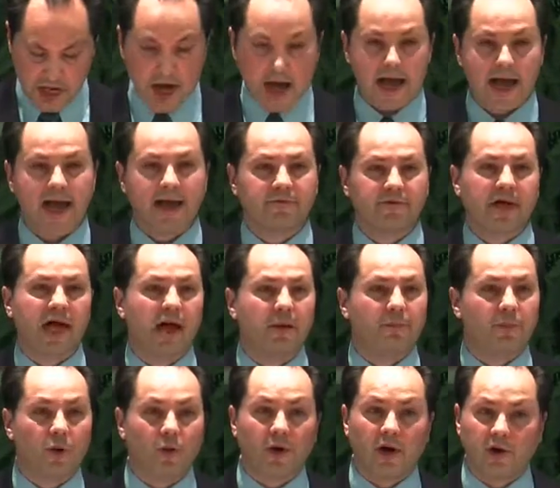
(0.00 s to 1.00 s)
I have
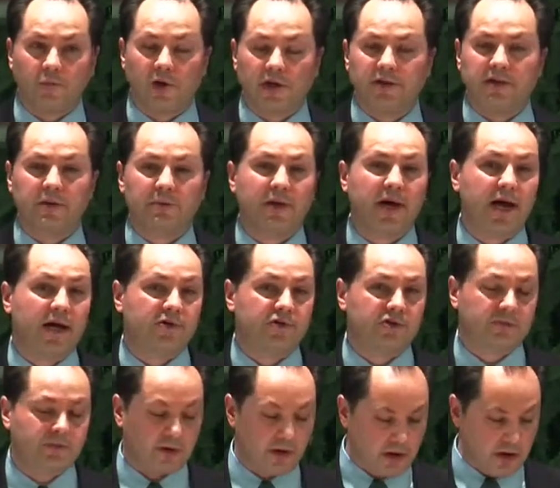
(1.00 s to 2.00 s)
not borne what the
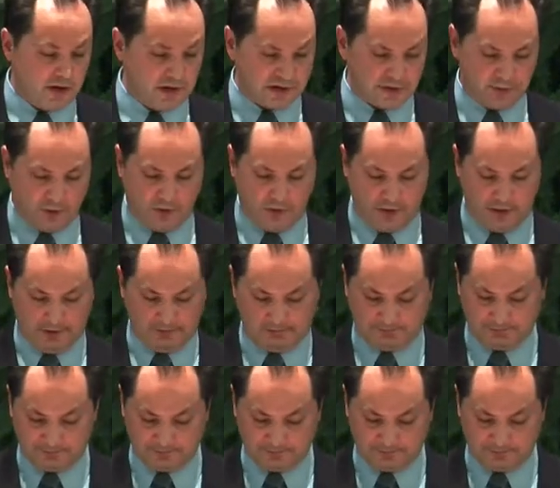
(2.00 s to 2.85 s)
Apostle Paul has borne.